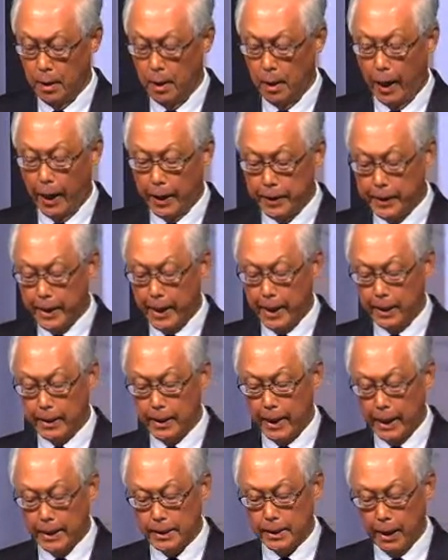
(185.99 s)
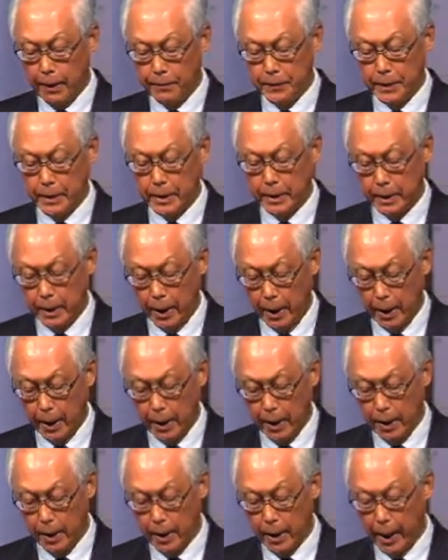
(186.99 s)
I thank
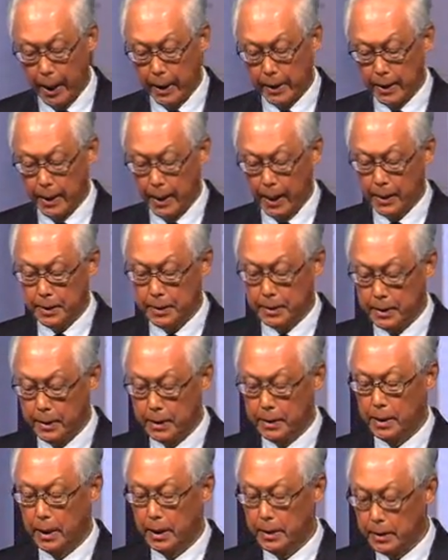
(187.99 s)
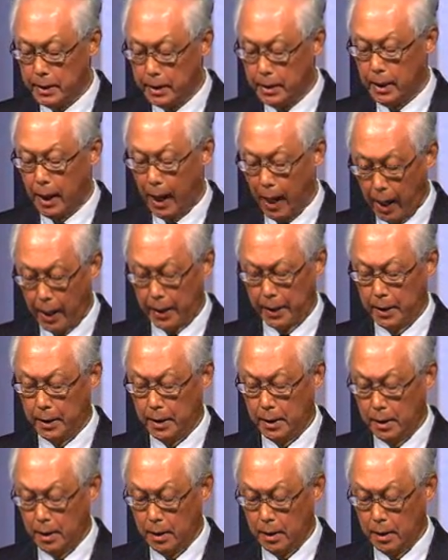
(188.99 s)
SFCCA and SCCCI